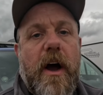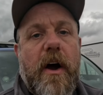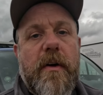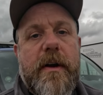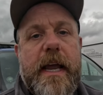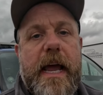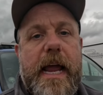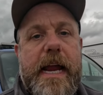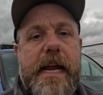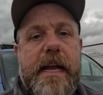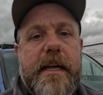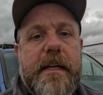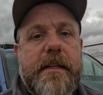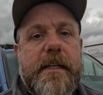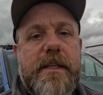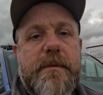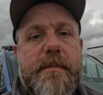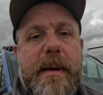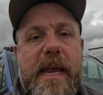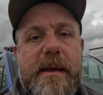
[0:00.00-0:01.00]
okay,
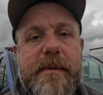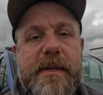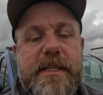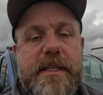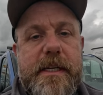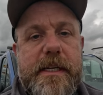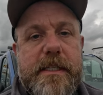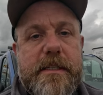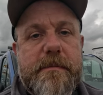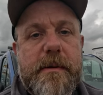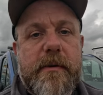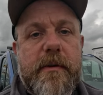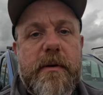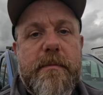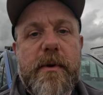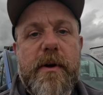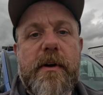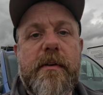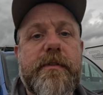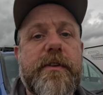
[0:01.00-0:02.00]
these babies need to be
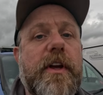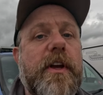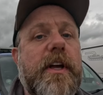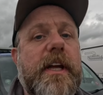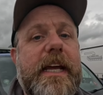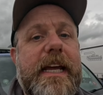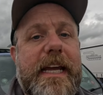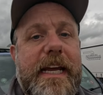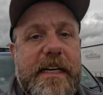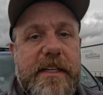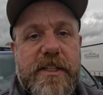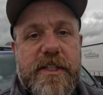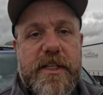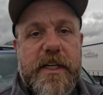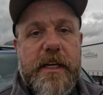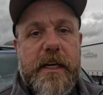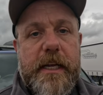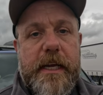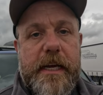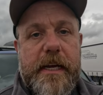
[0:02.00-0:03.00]
removed
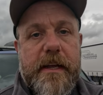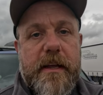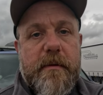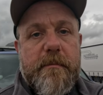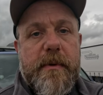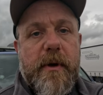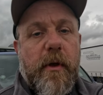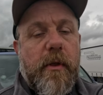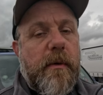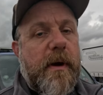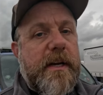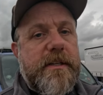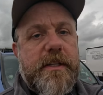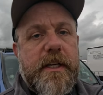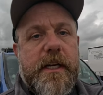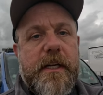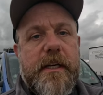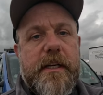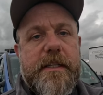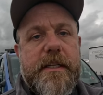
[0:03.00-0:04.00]
instantly, otherwise
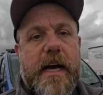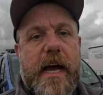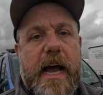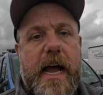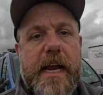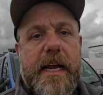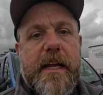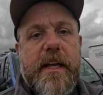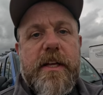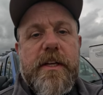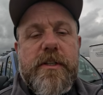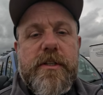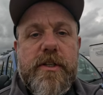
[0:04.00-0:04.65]
they're going to die.